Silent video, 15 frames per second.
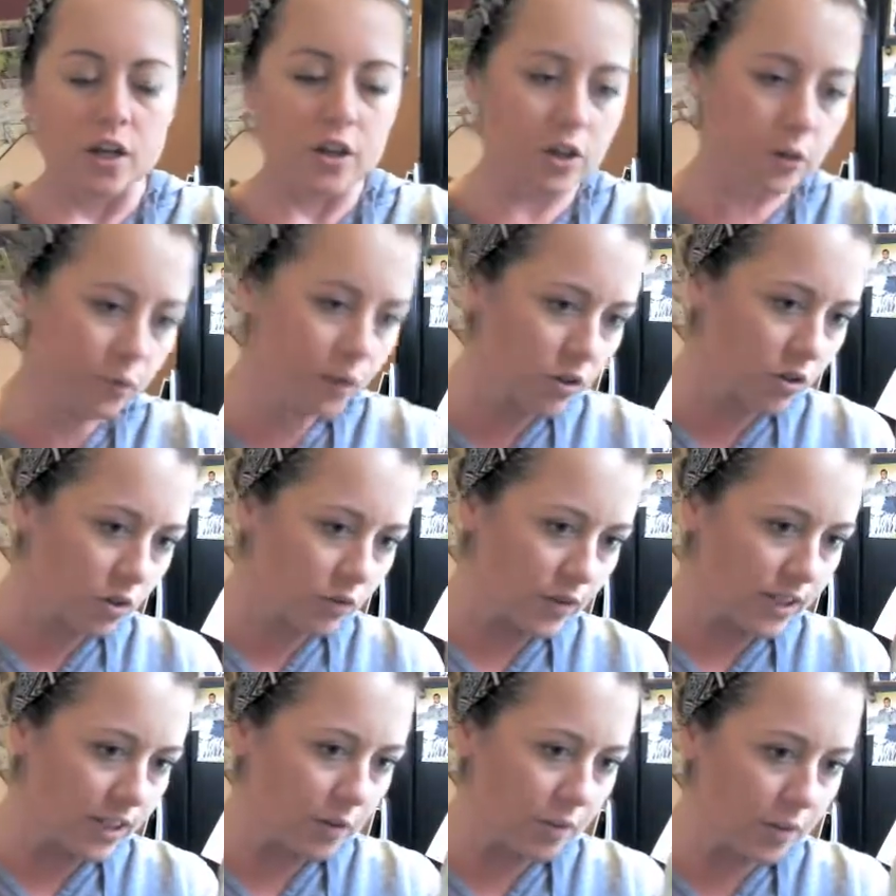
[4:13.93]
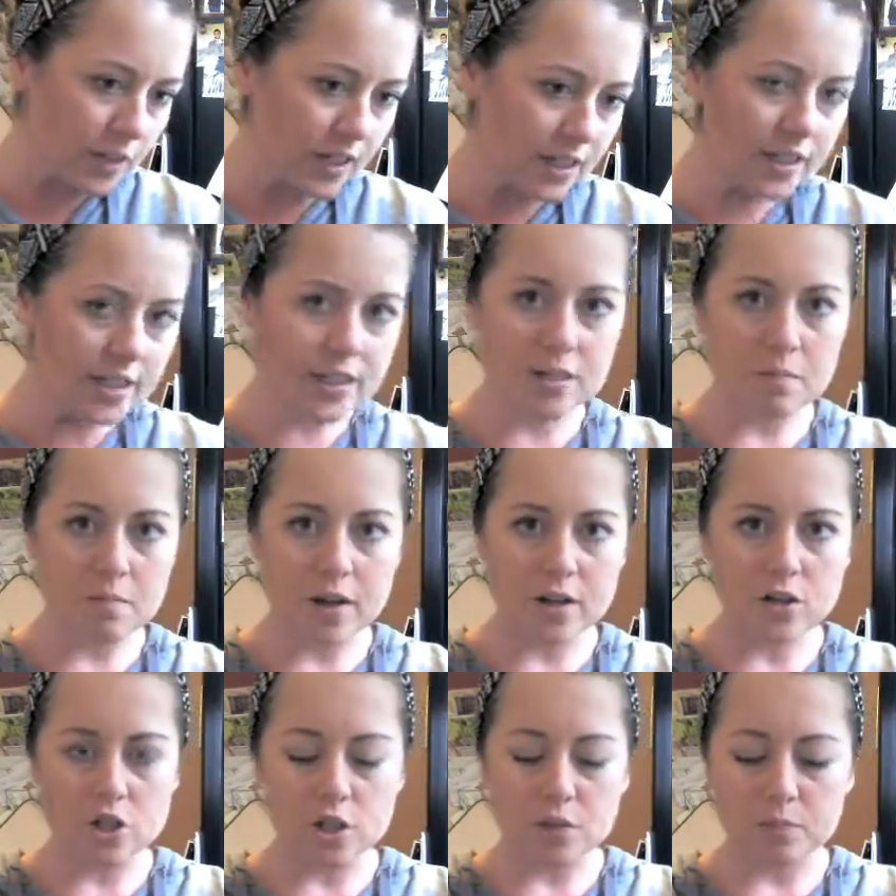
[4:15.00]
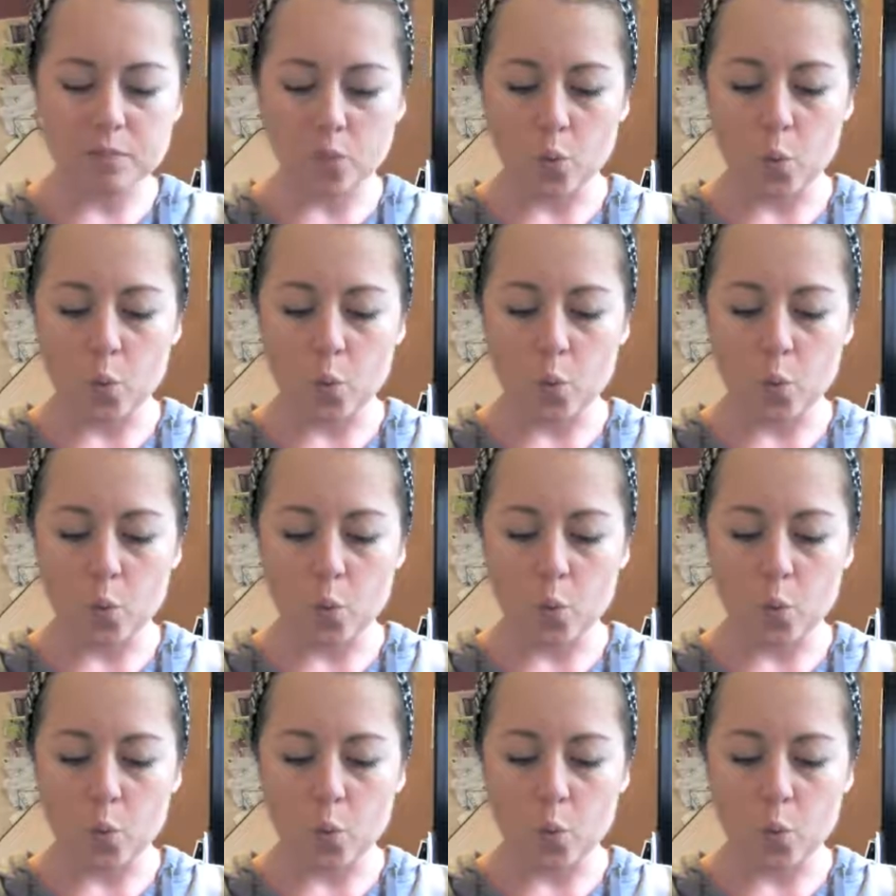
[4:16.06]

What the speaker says: The original recipe doesn't mention